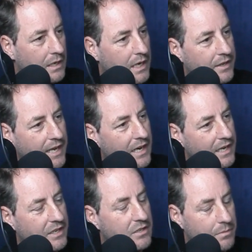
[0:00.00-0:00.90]
and that
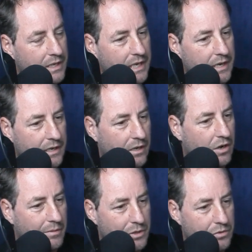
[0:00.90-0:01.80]
led to me getting a
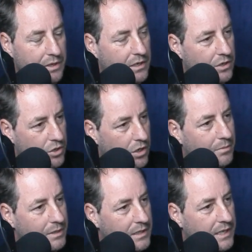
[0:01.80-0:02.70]
commentary
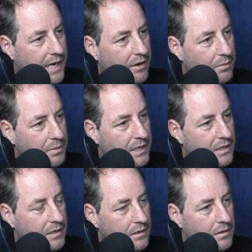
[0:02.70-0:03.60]
job in the
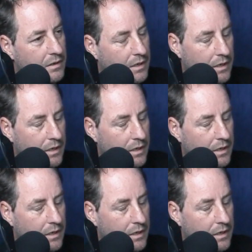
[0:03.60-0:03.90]
Caribbean in